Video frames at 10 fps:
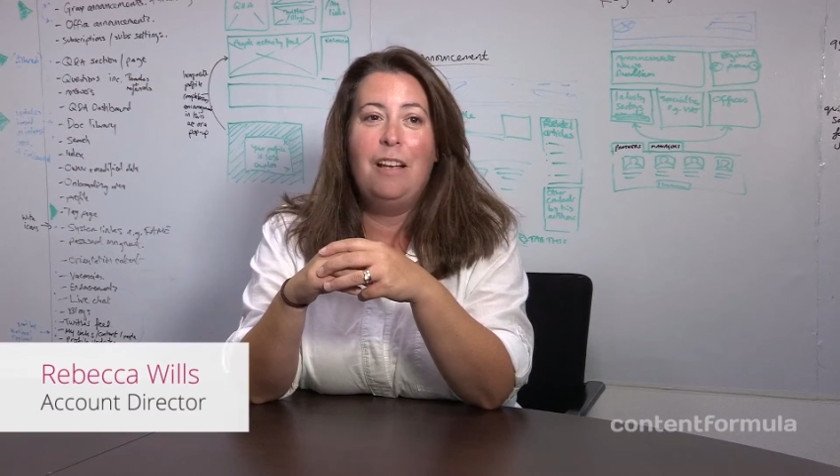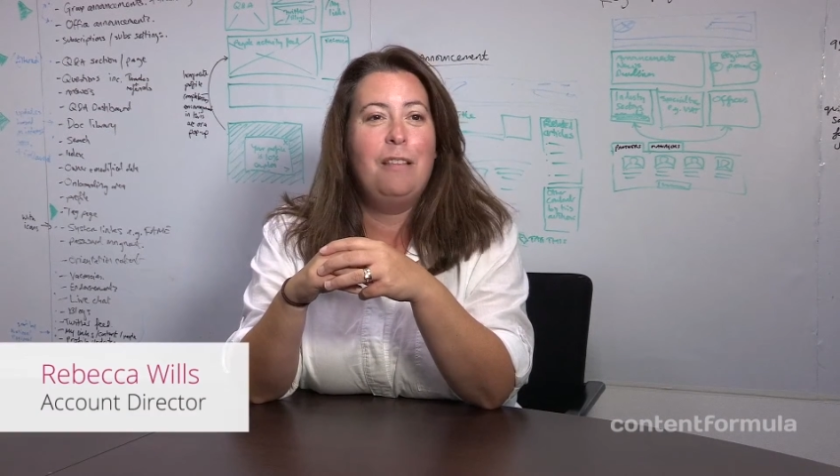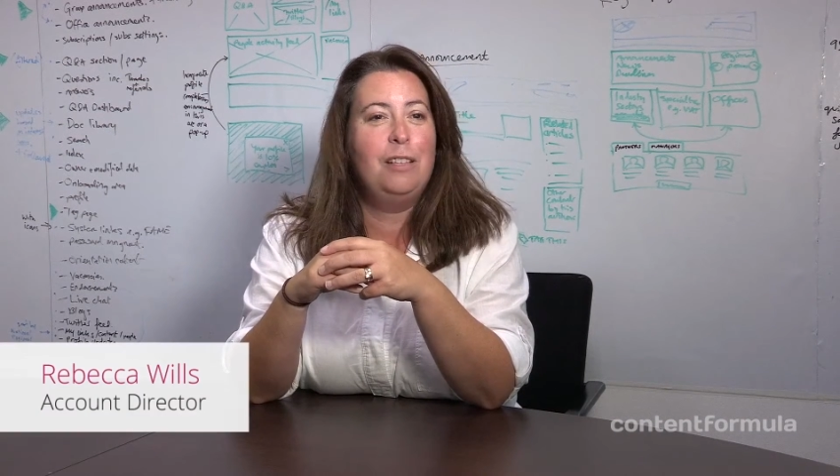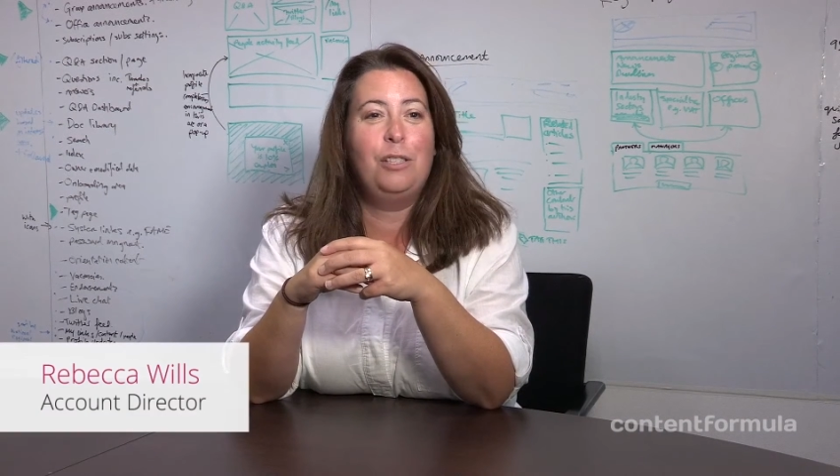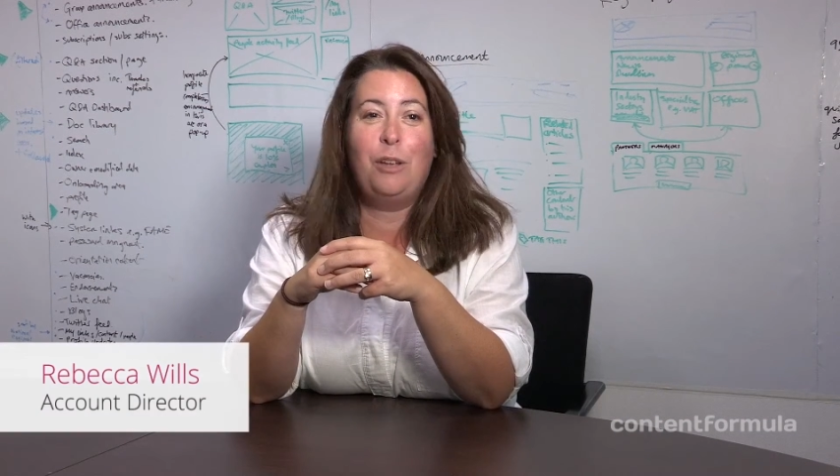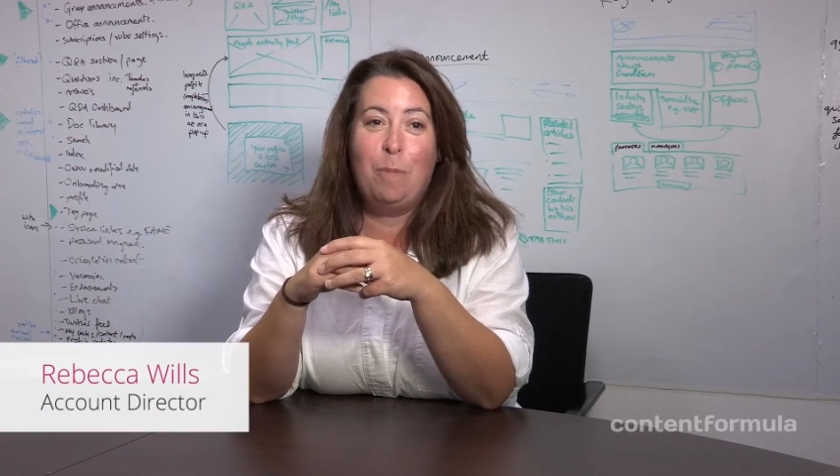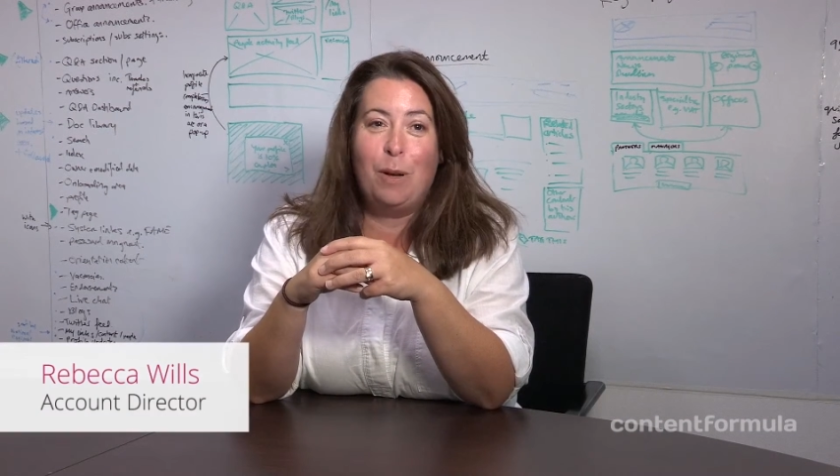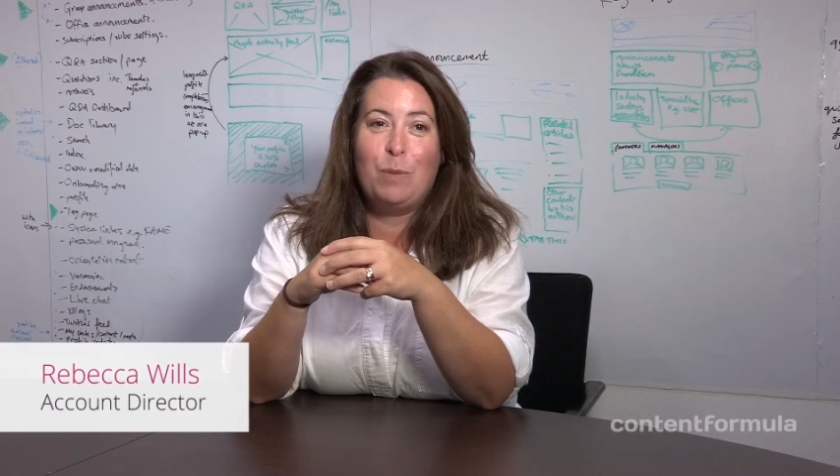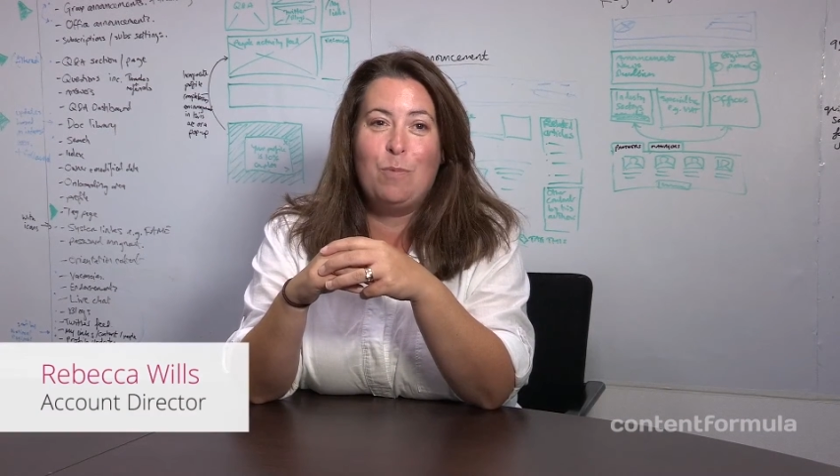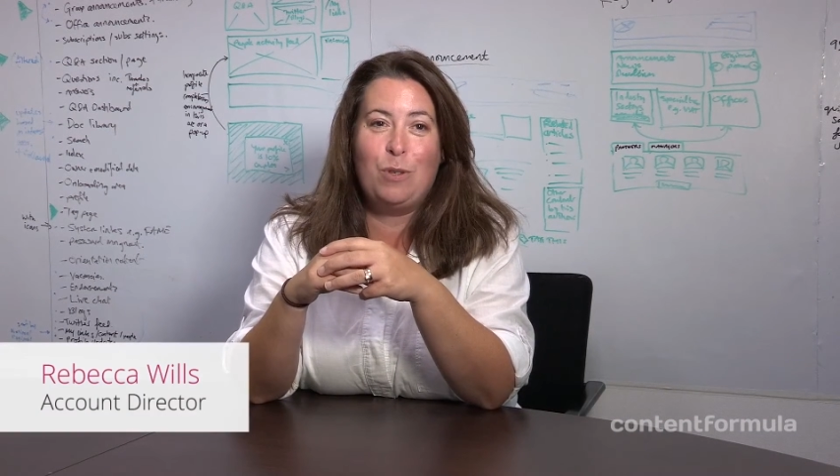There's so
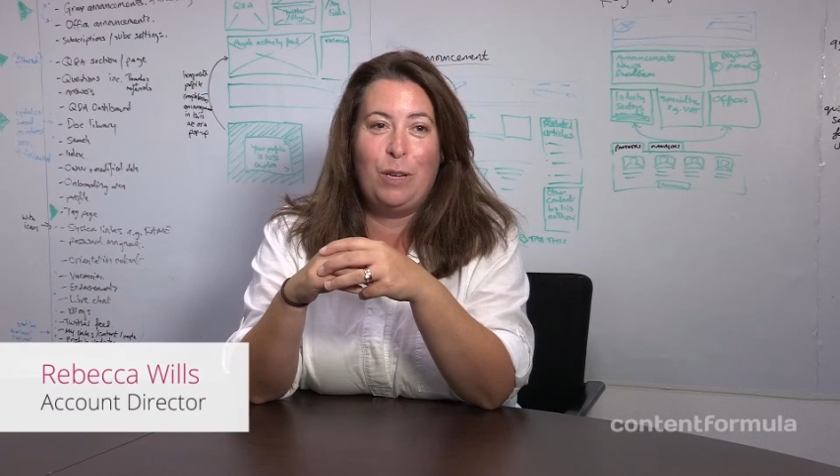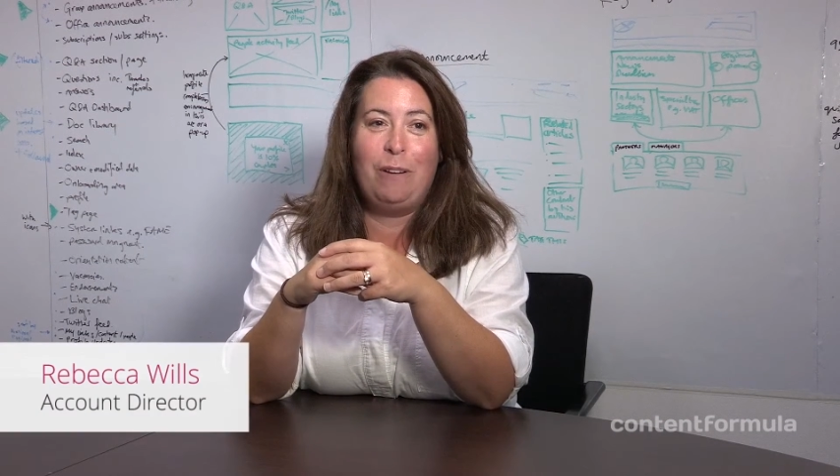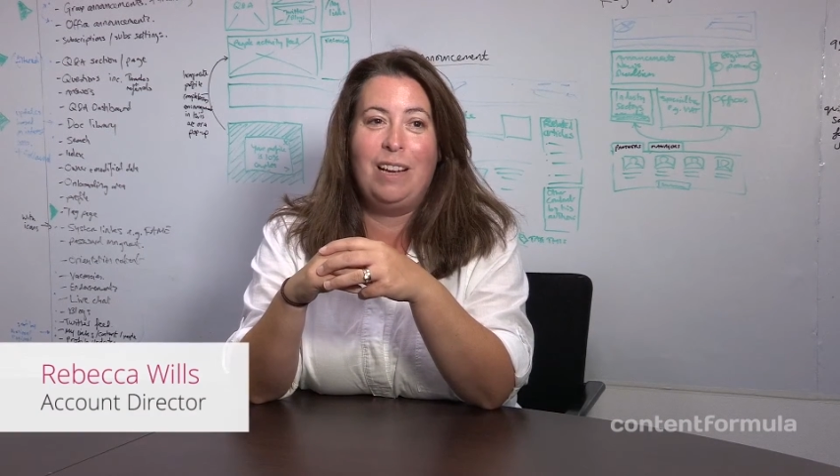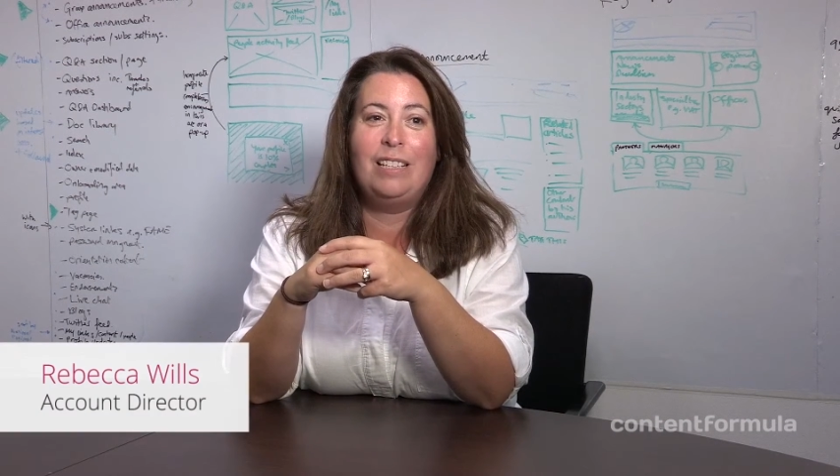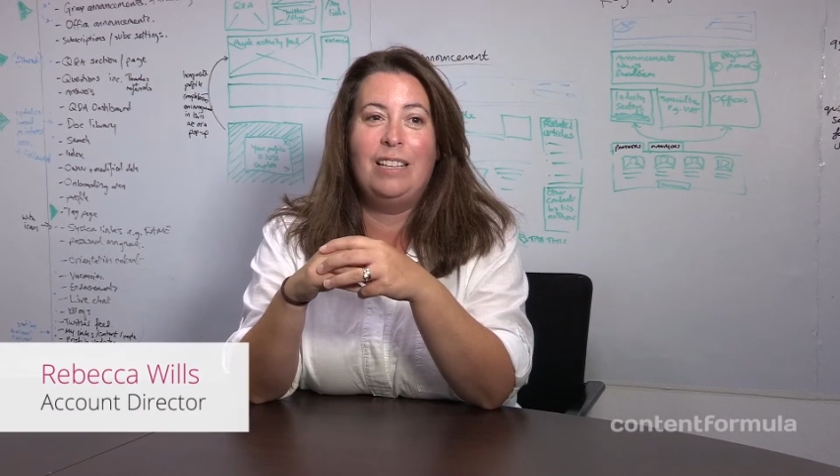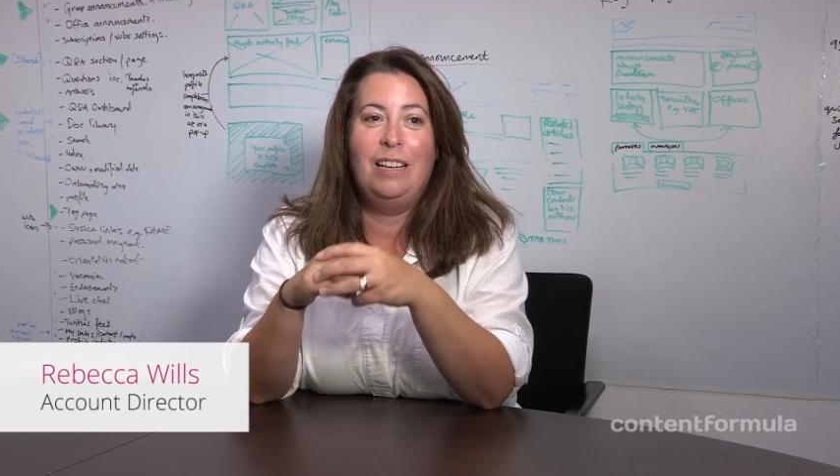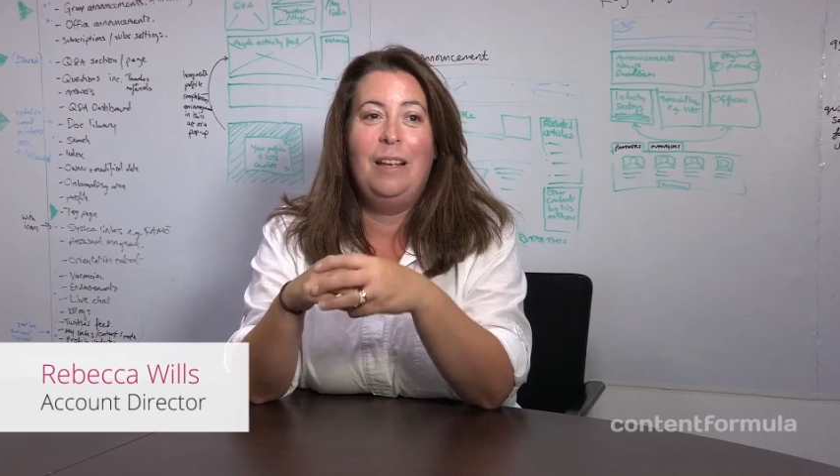much more to it.